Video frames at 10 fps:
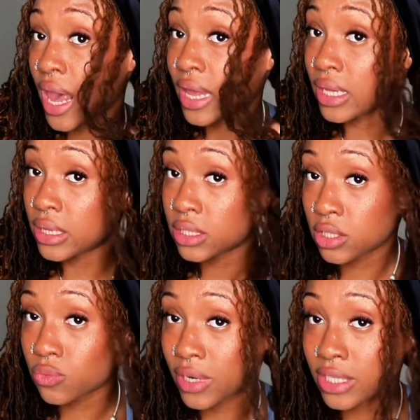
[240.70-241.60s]
and then this
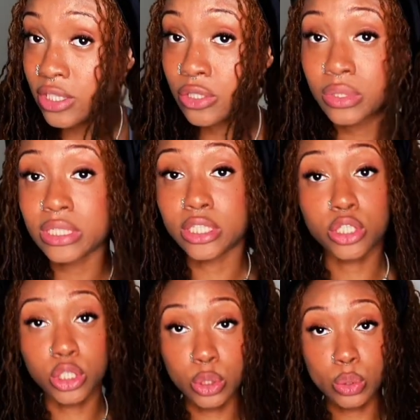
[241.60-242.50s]
is what I still need to
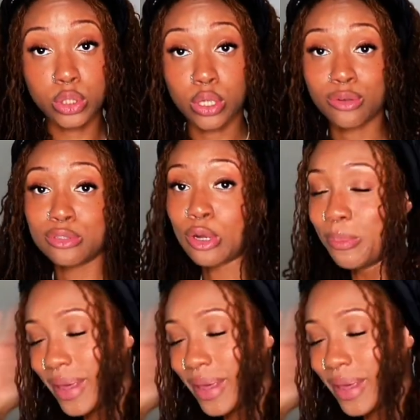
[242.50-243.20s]
do. So don't